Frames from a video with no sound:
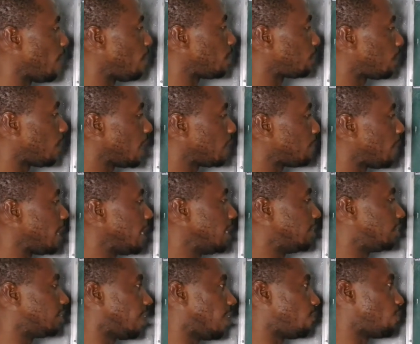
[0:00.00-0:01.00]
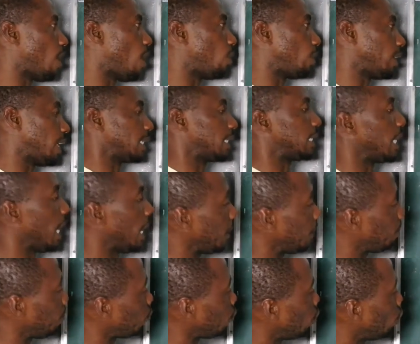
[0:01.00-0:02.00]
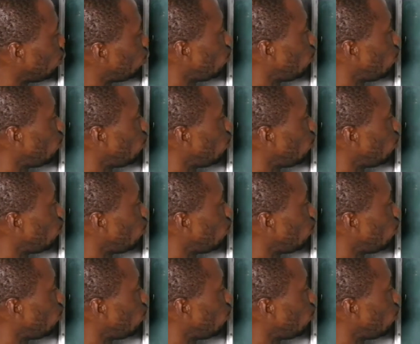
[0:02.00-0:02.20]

I multiply it by itself, I'll get 9? So